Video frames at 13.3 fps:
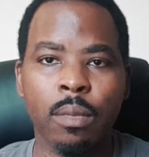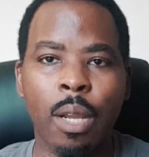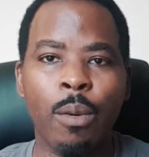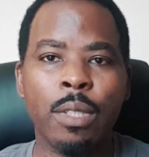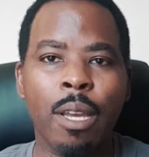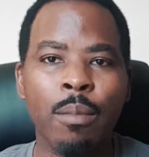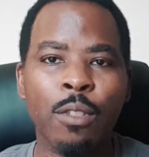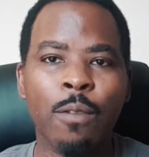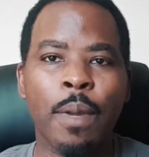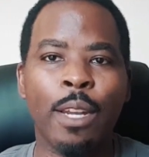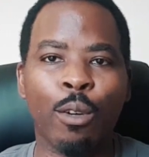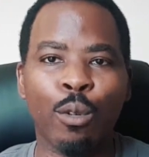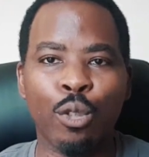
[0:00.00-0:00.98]
Now, in terms of
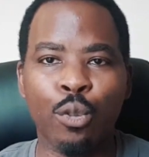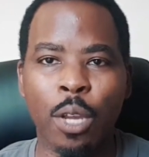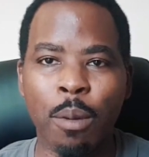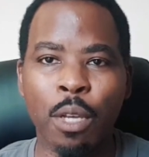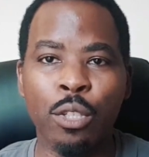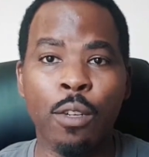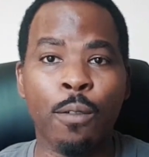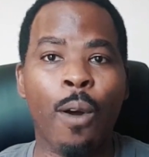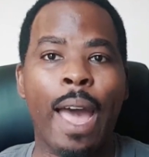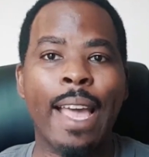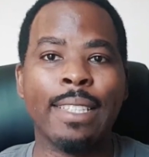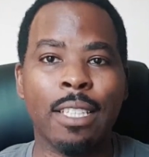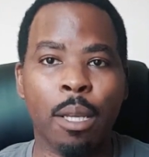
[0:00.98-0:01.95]
medical treatment, you've got
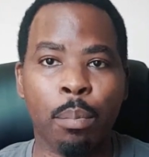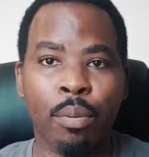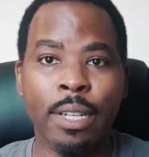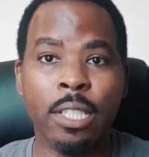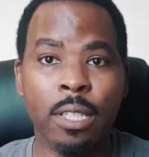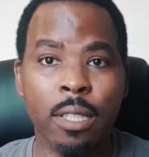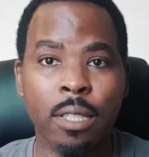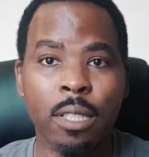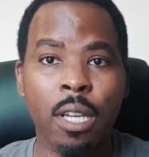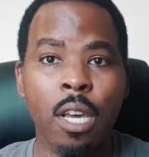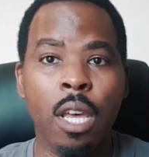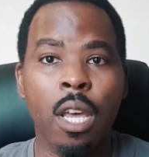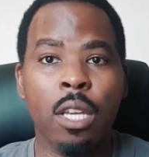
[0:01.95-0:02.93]
antidepressants.
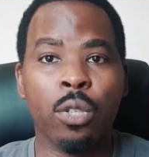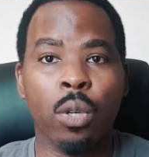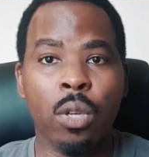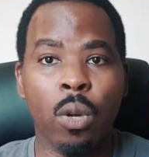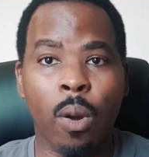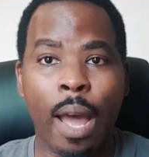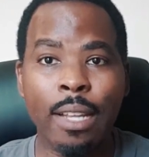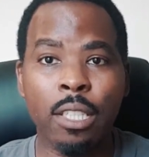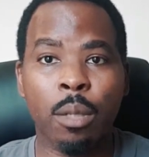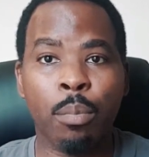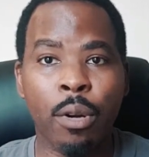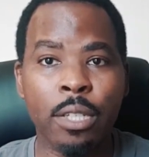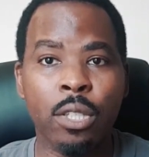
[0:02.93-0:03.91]
So, your
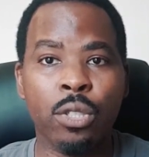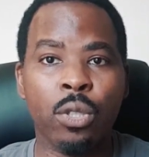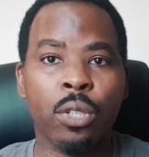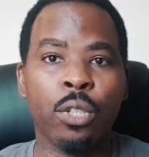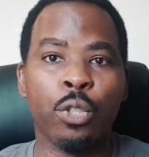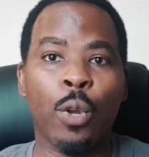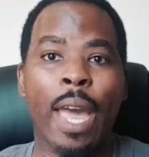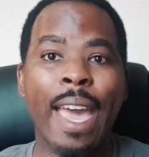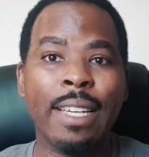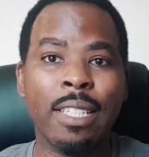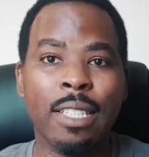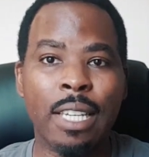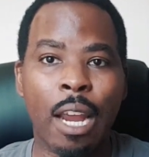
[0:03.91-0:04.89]
antidepressants, such as your
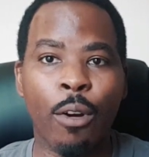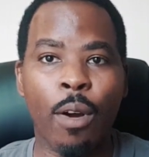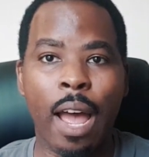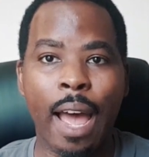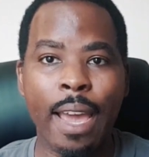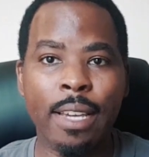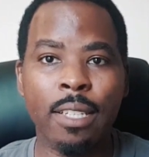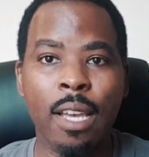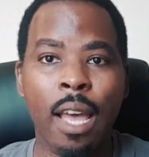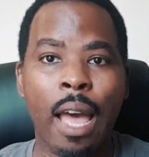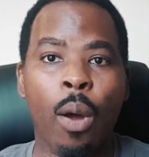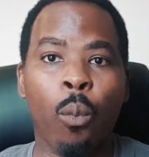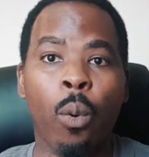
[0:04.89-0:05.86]
SSRIs,
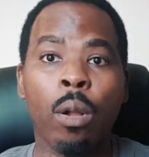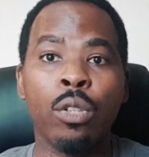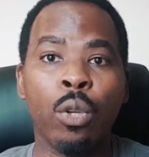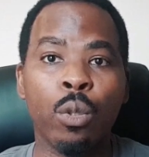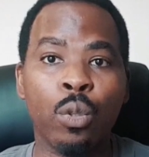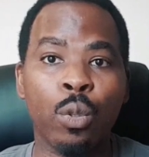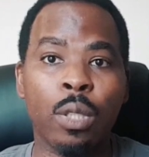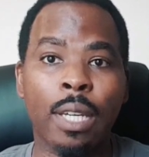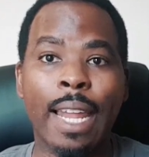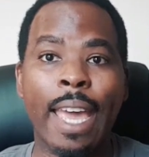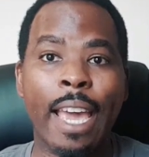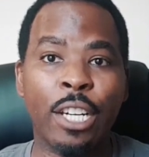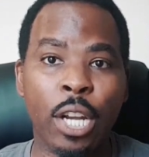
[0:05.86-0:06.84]
are well known to
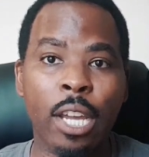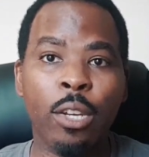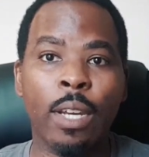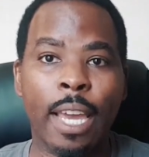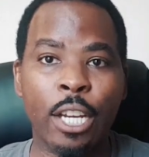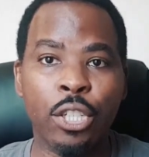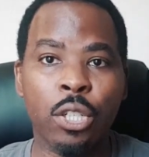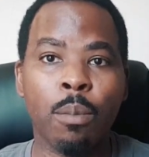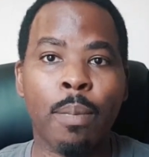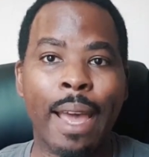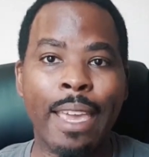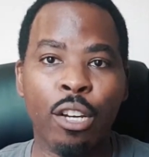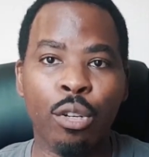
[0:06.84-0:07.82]
delay ejaculation
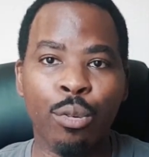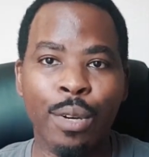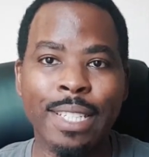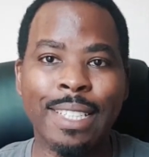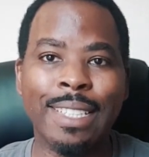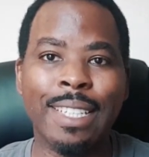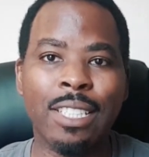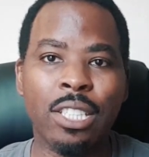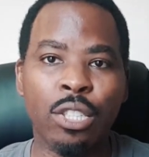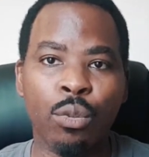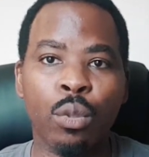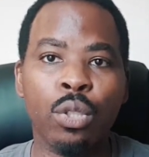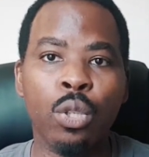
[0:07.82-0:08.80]
by increasing the
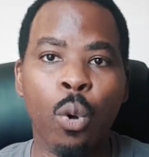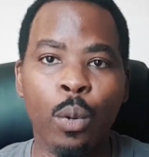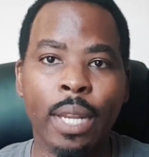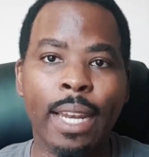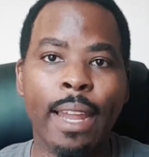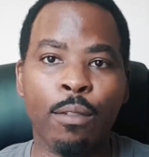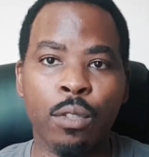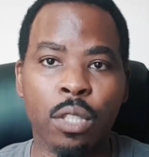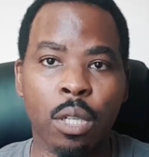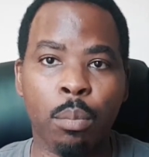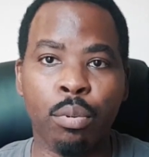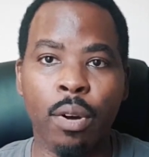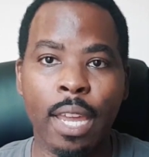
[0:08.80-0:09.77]
serotonin levels in
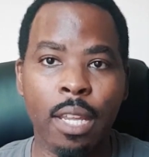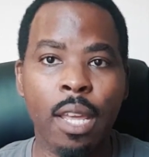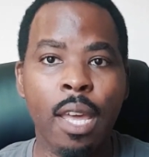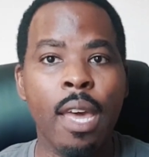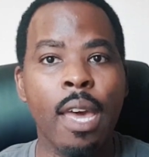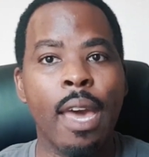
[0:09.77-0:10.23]
the brain.